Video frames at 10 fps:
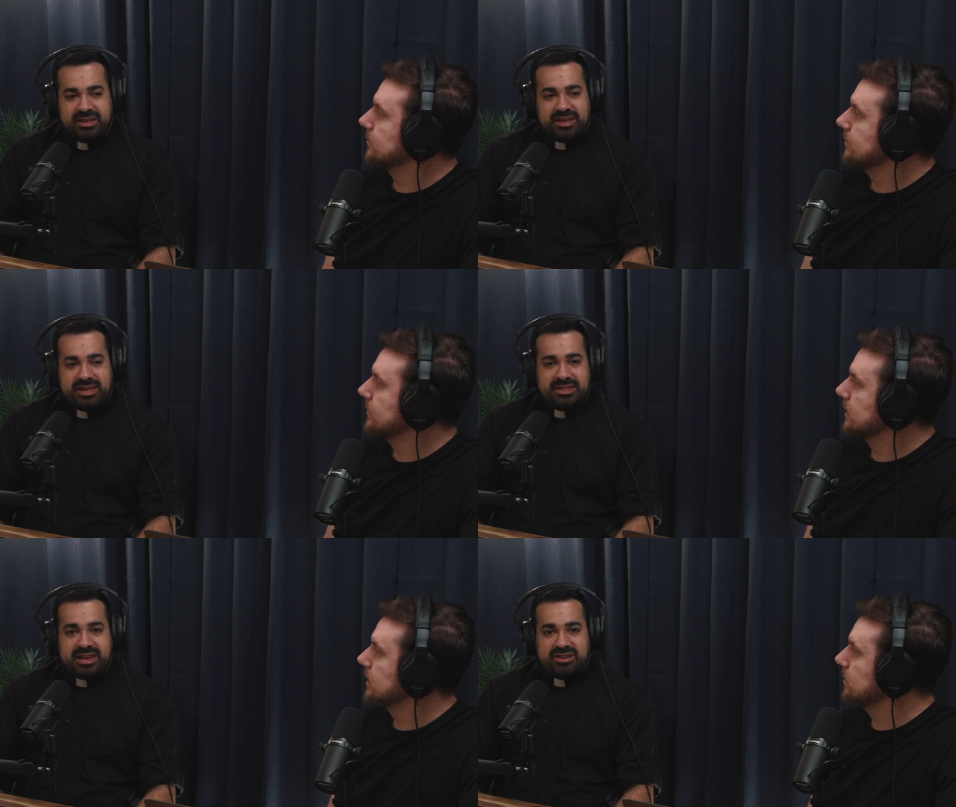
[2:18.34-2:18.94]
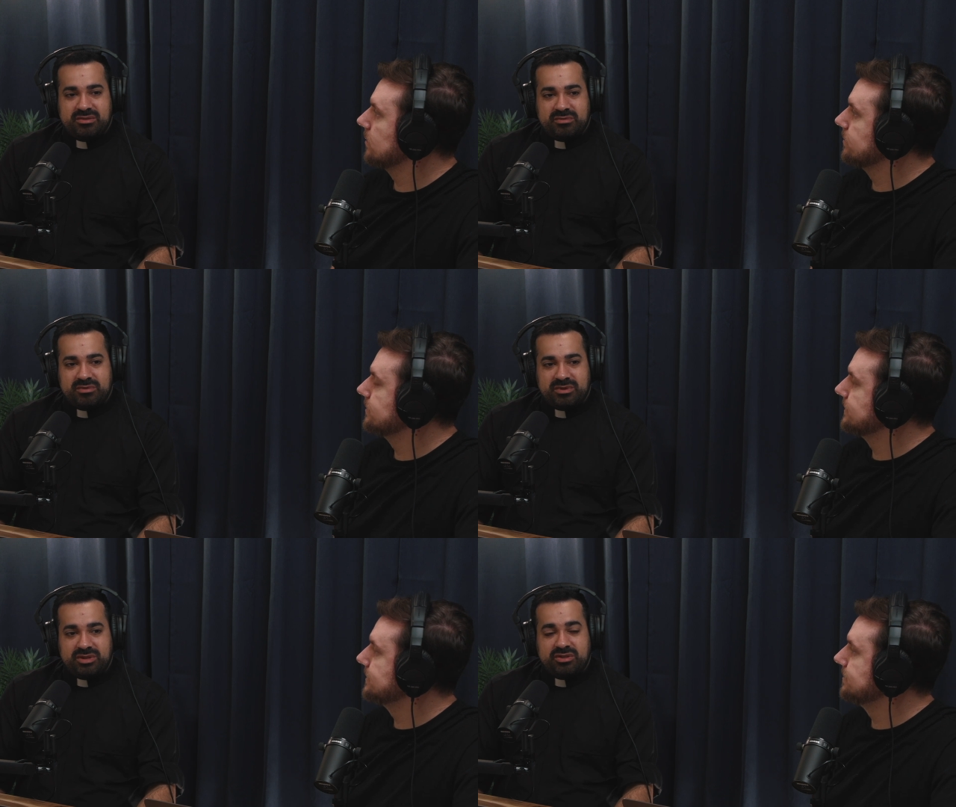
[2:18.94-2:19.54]
Speaker 1: right. then
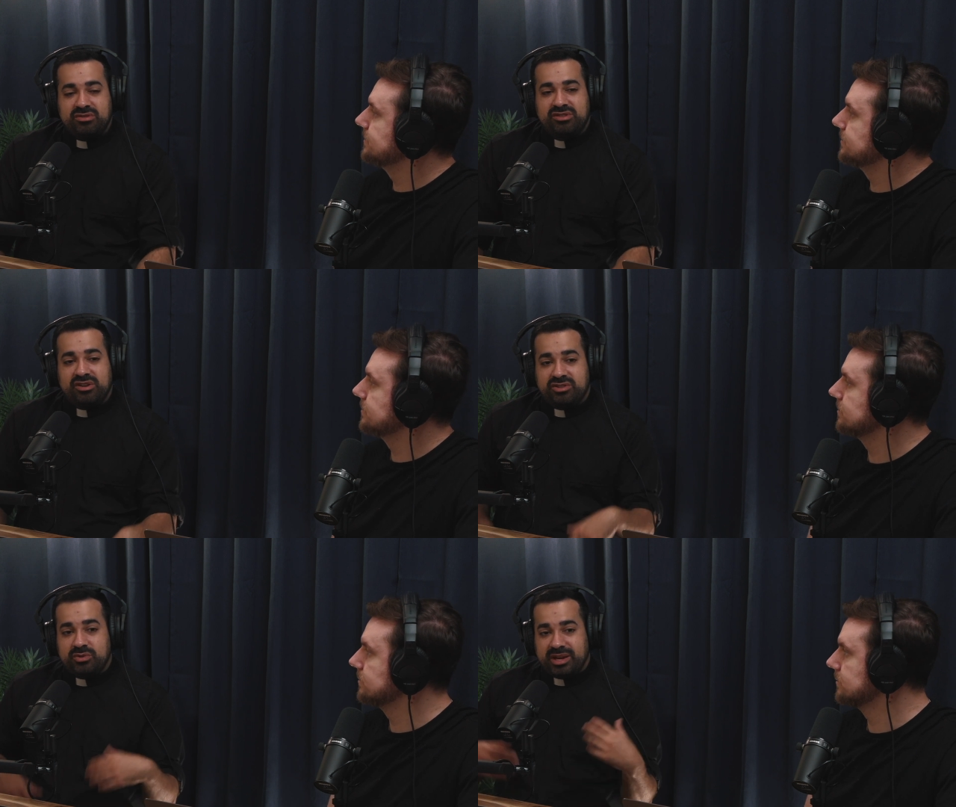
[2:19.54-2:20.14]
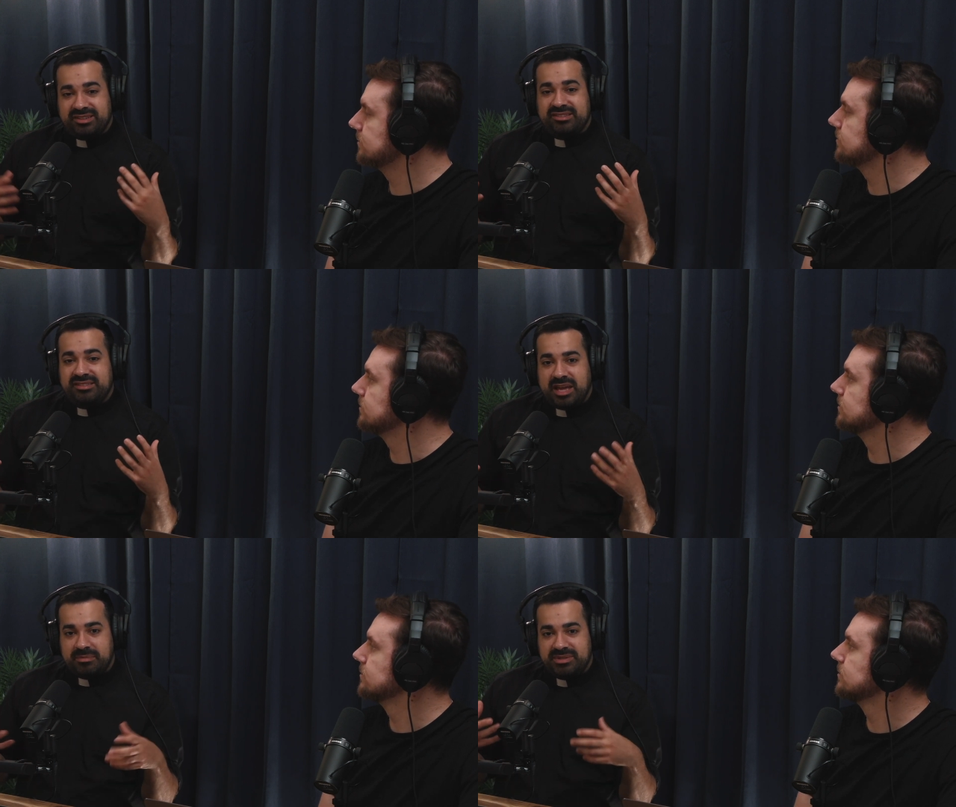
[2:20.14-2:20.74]
you you start to
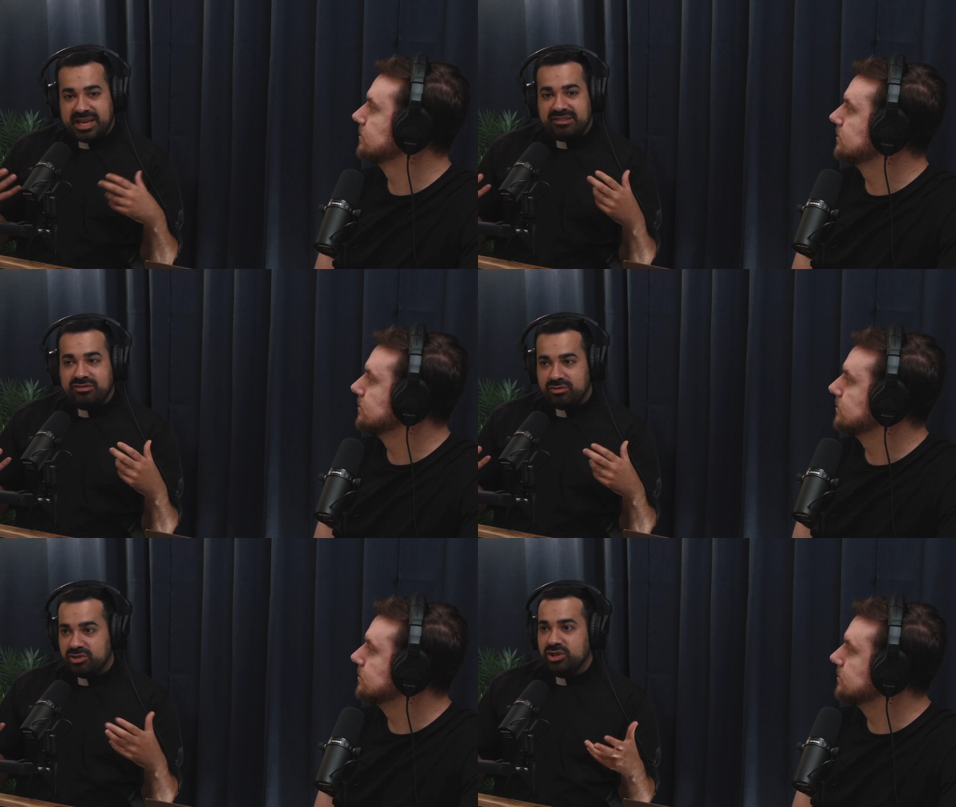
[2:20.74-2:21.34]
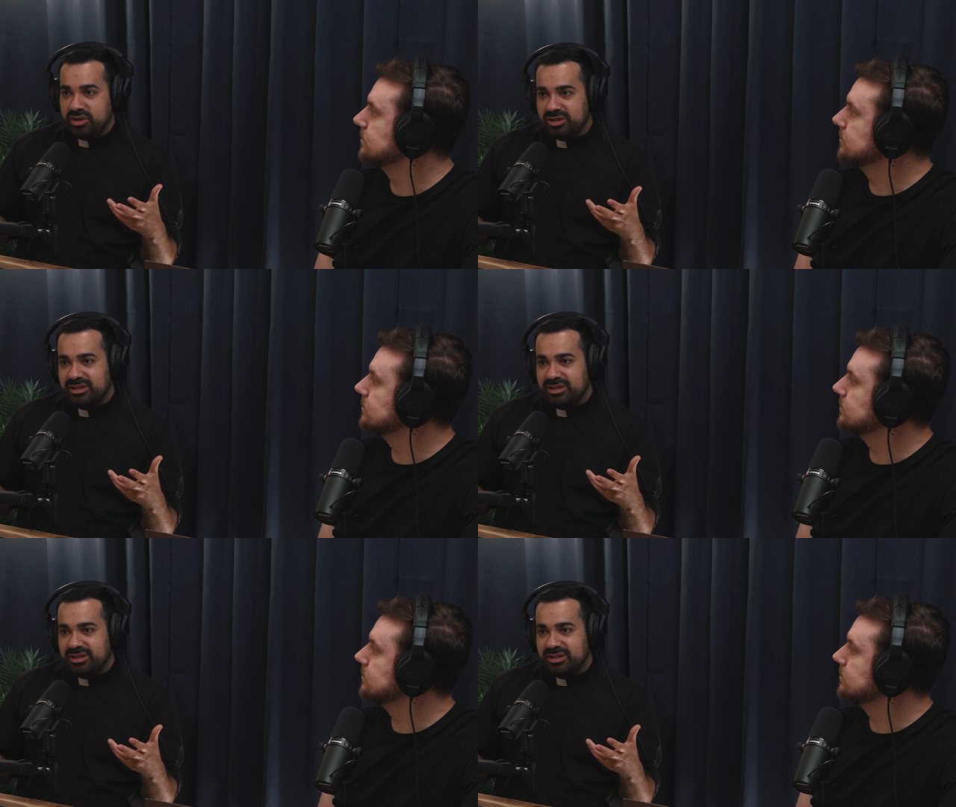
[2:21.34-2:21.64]
accept as you should.